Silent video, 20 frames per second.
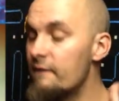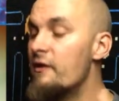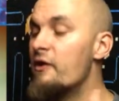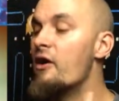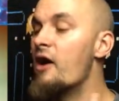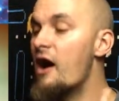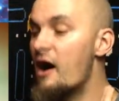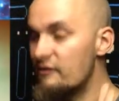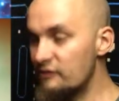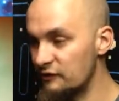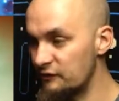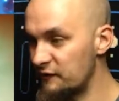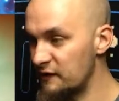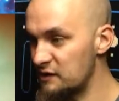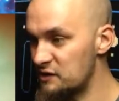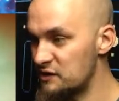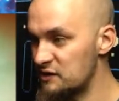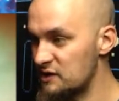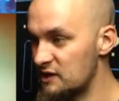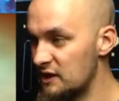There are other
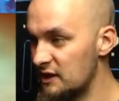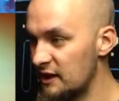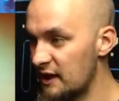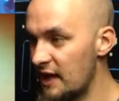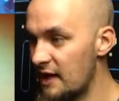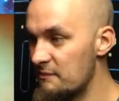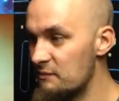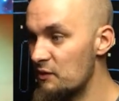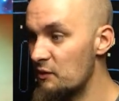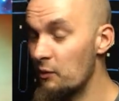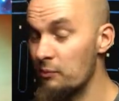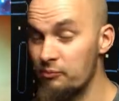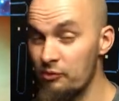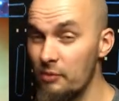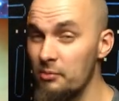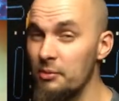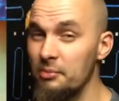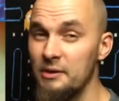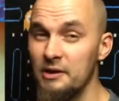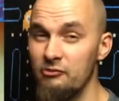features to the game that will
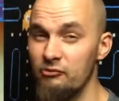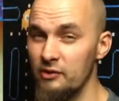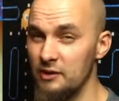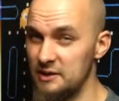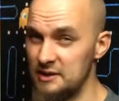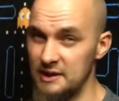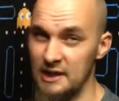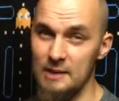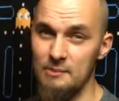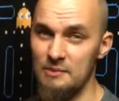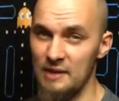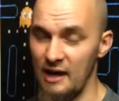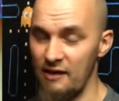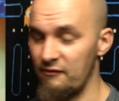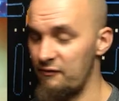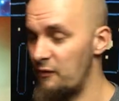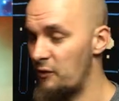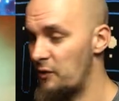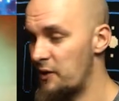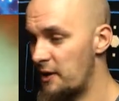probably redeem
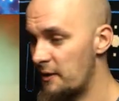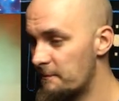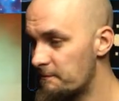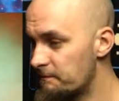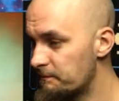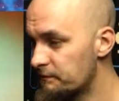that for you.